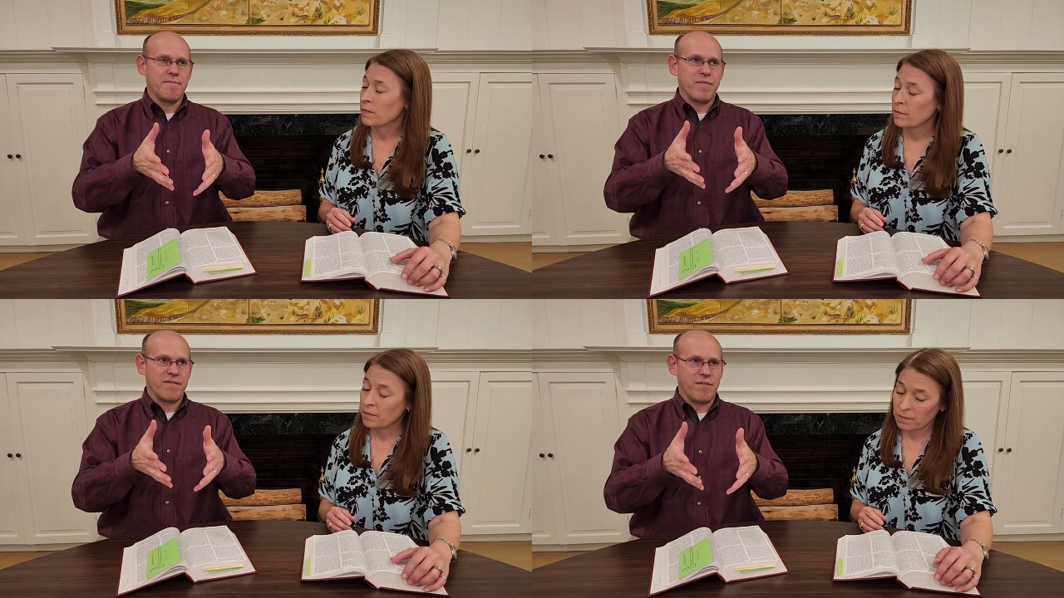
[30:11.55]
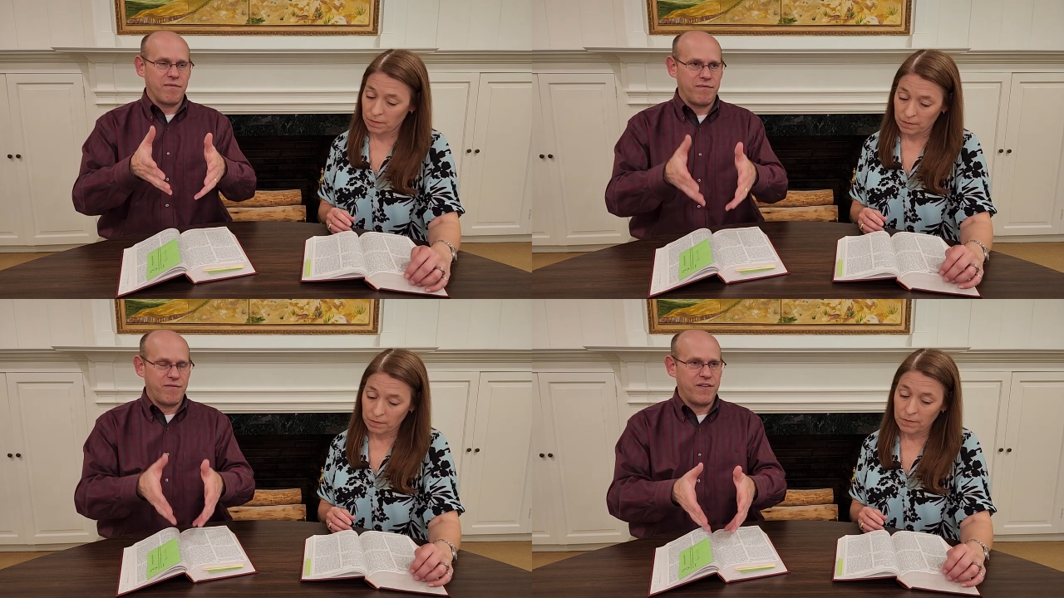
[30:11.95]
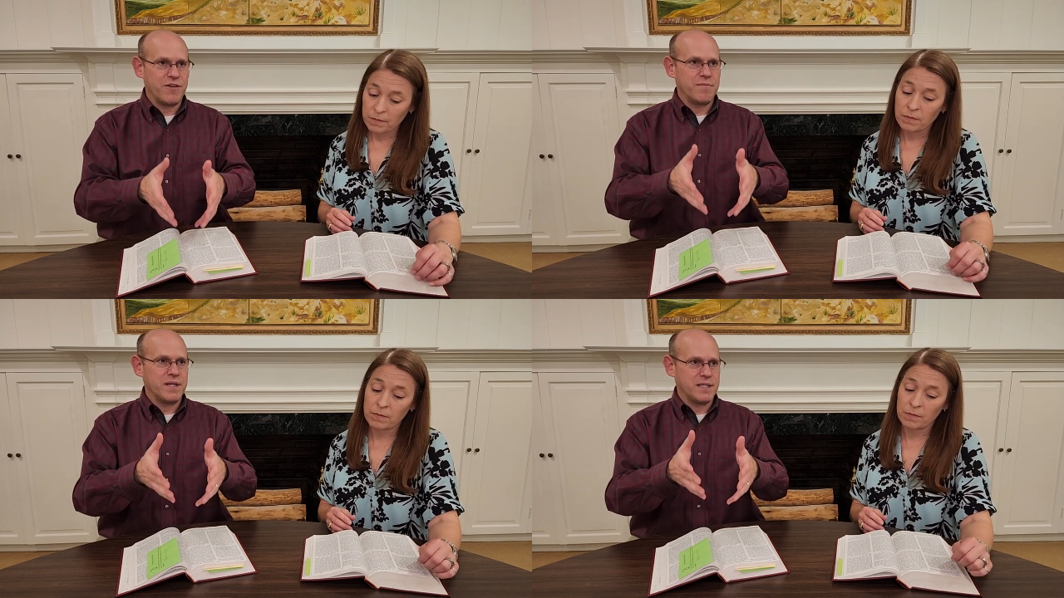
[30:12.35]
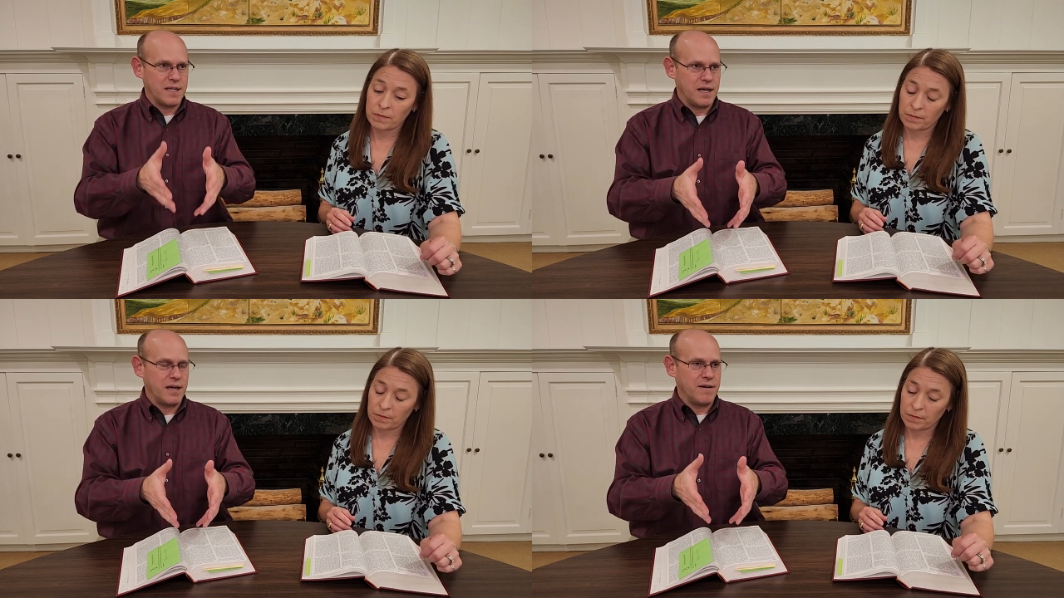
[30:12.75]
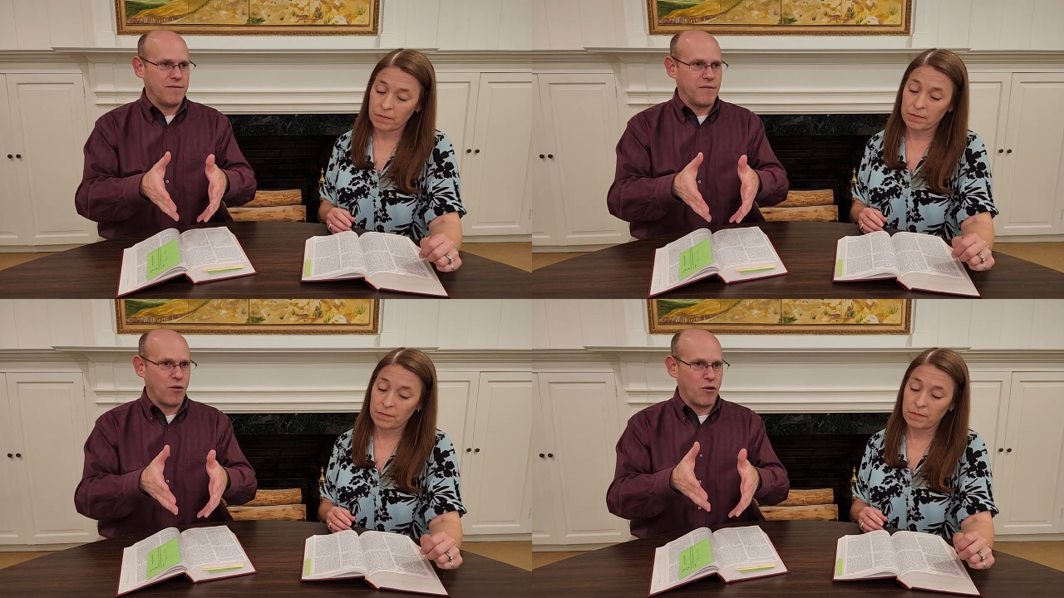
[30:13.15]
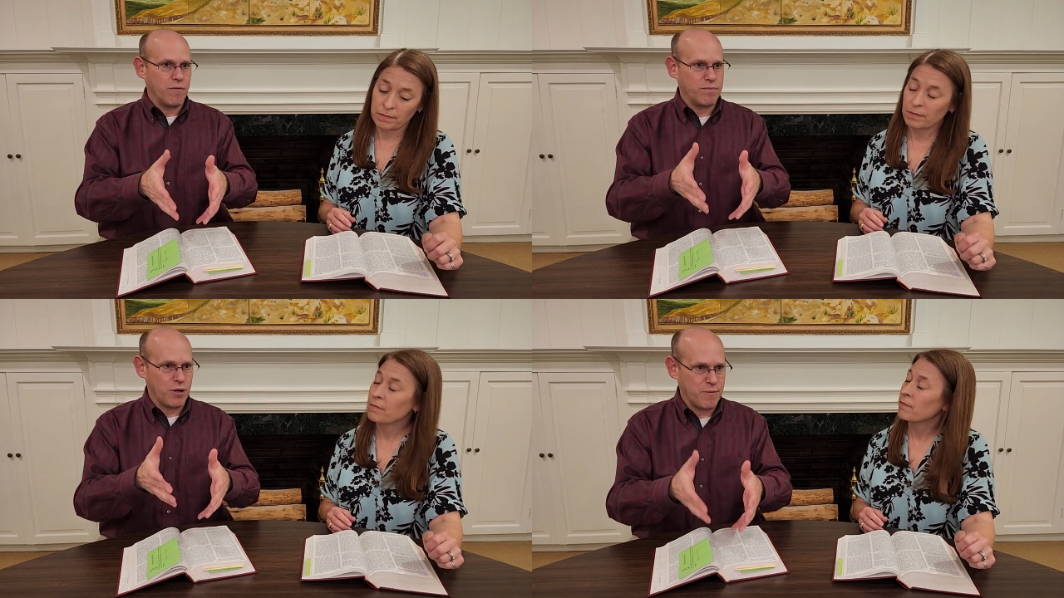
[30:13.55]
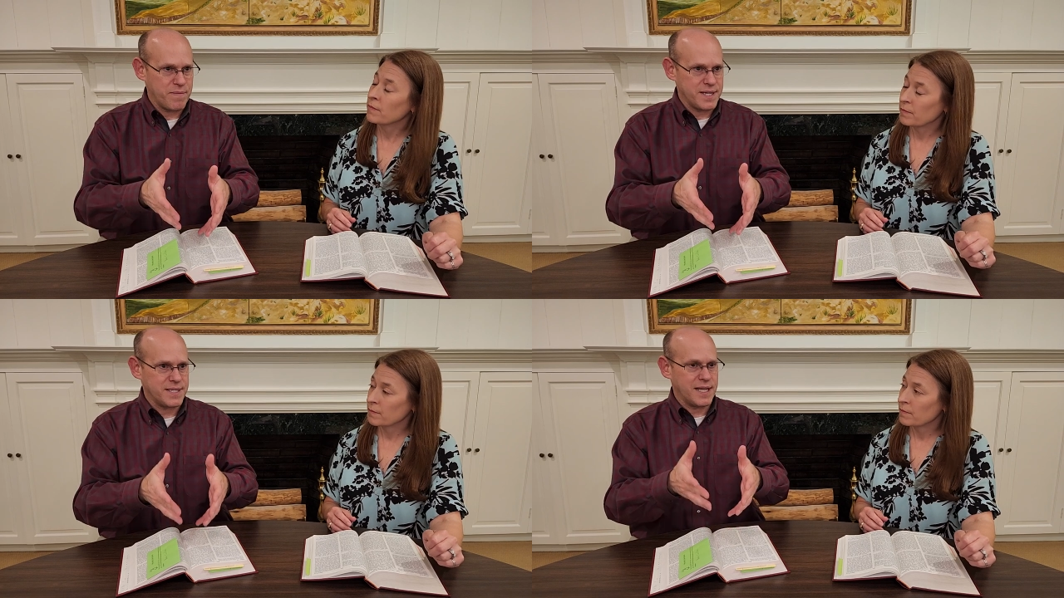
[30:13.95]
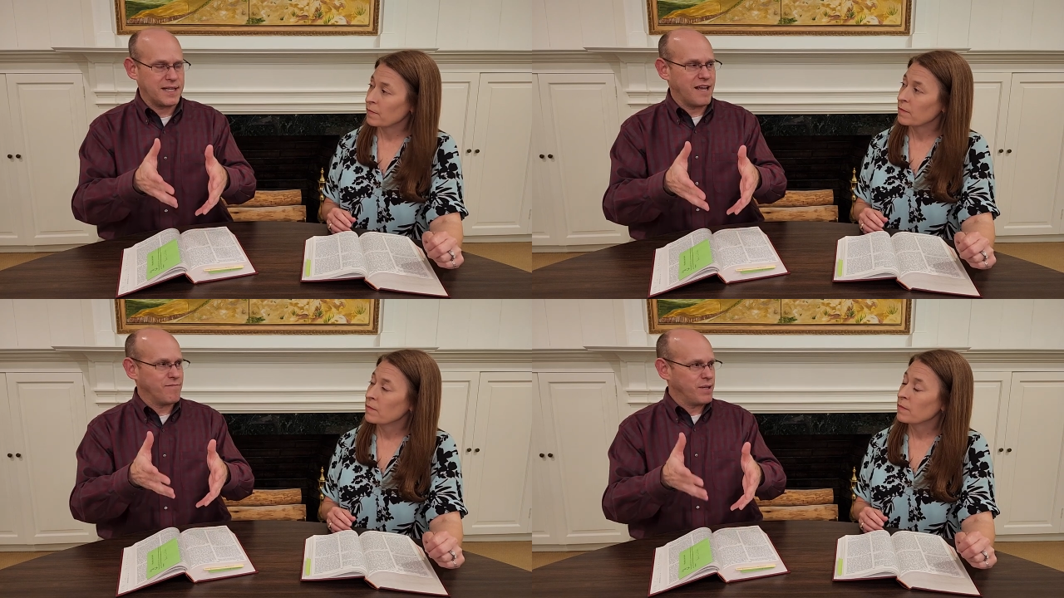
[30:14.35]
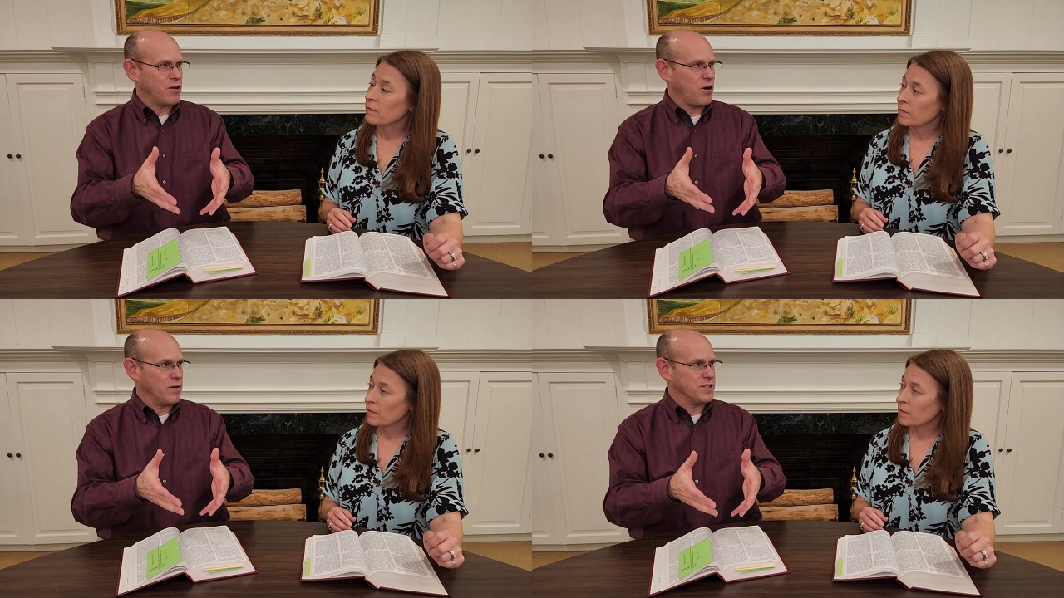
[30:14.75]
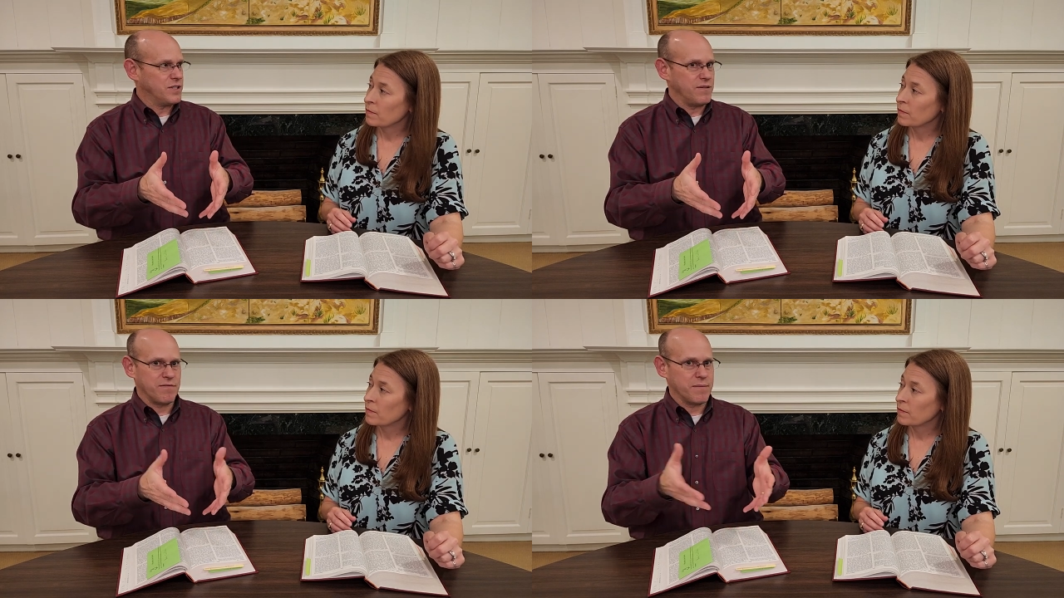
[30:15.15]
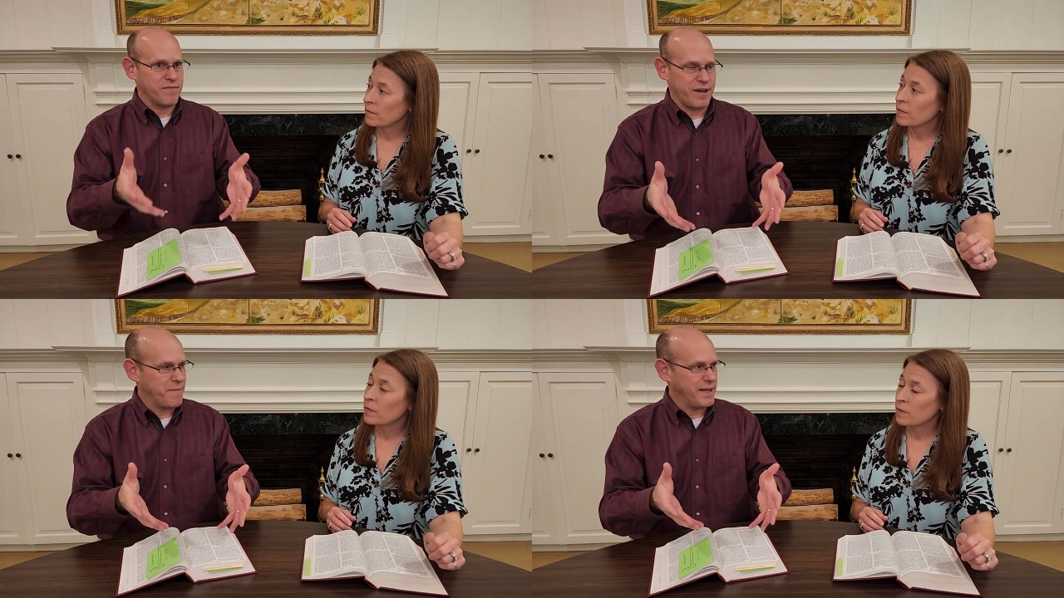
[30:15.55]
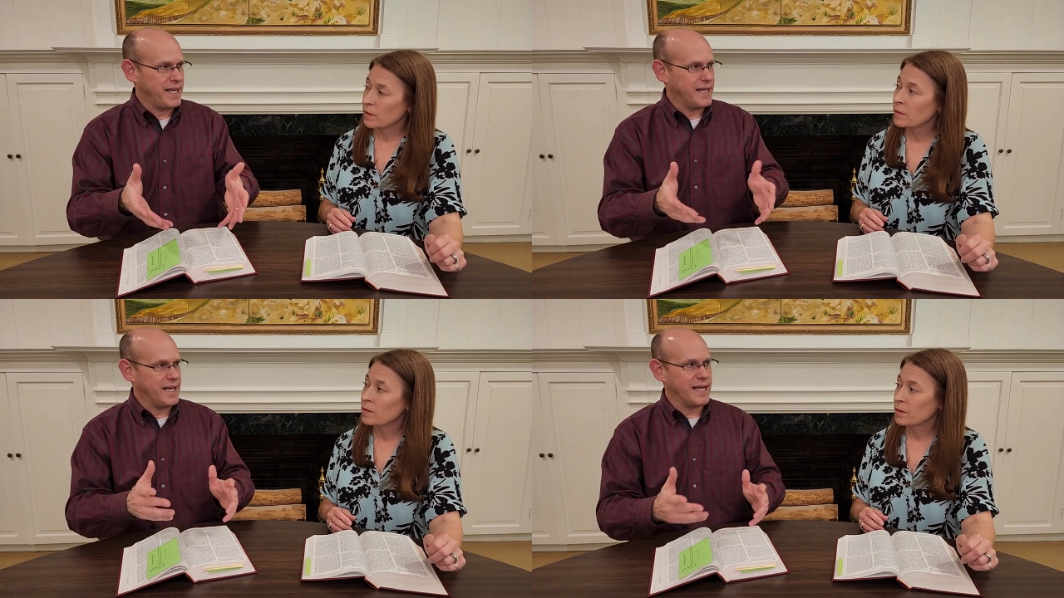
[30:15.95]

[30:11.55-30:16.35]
Speaker 1: the fulfillment of the whole purpose that they've been called to from the very beginning.